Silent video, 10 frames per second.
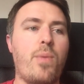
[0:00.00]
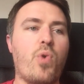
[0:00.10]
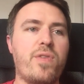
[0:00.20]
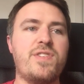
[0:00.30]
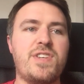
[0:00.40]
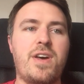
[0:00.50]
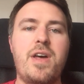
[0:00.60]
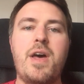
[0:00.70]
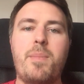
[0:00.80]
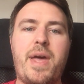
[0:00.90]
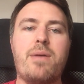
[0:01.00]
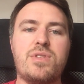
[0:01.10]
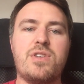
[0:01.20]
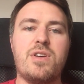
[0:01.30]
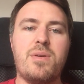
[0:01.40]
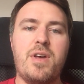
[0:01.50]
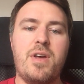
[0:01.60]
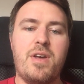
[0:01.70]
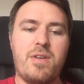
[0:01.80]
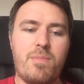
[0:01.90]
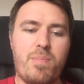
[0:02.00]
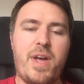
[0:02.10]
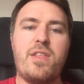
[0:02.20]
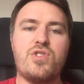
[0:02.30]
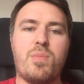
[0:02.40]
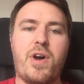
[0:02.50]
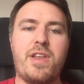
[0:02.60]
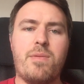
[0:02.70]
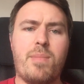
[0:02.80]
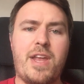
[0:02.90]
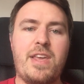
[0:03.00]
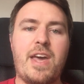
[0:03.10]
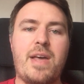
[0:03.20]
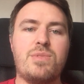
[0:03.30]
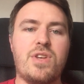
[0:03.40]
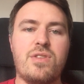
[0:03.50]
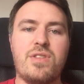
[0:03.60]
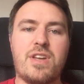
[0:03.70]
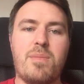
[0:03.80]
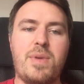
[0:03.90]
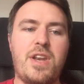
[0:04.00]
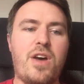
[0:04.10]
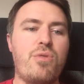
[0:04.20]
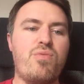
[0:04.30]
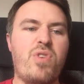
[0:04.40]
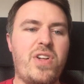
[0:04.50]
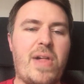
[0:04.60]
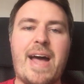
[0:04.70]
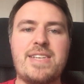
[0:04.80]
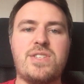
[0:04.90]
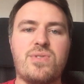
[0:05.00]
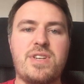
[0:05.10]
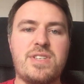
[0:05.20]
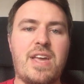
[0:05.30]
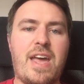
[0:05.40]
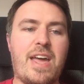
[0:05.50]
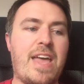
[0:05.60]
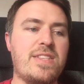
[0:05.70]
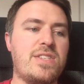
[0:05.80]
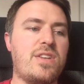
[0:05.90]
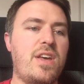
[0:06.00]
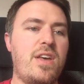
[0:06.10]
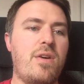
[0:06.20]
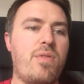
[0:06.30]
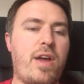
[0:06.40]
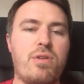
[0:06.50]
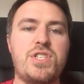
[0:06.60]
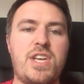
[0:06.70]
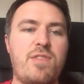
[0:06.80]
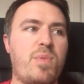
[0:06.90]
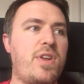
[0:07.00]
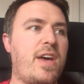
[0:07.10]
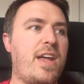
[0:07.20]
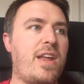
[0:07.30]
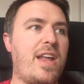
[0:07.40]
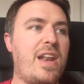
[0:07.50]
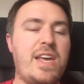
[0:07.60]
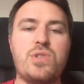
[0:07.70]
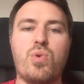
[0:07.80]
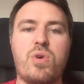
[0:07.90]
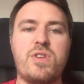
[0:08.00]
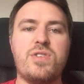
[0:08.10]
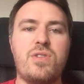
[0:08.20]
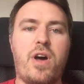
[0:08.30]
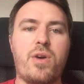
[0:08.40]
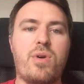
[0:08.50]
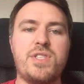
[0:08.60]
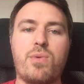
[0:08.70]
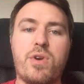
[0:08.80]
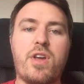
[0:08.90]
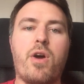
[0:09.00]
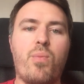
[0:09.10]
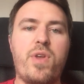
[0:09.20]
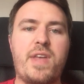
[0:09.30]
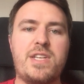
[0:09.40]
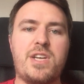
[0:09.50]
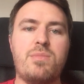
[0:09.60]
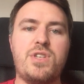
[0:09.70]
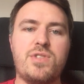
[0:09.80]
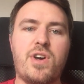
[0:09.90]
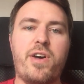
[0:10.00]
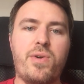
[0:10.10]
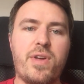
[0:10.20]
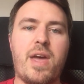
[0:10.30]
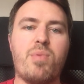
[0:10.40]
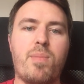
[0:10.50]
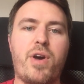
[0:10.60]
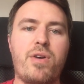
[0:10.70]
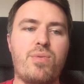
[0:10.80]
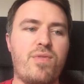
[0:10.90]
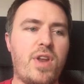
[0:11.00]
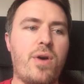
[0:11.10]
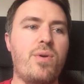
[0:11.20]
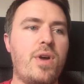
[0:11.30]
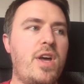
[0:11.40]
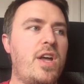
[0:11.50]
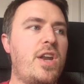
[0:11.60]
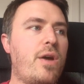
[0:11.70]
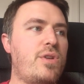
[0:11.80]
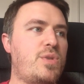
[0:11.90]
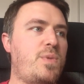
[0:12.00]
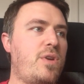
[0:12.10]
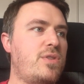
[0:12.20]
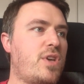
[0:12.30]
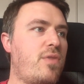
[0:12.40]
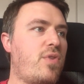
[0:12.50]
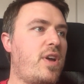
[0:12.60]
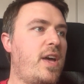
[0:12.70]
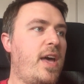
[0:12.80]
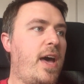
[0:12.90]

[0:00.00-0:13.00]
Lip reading: They want to be able to play those remaining games so that there can be no real asterisk against their achievement, and Leeds will want to do likewise. They want to go and win that championship title and get promoted with no disputes over it.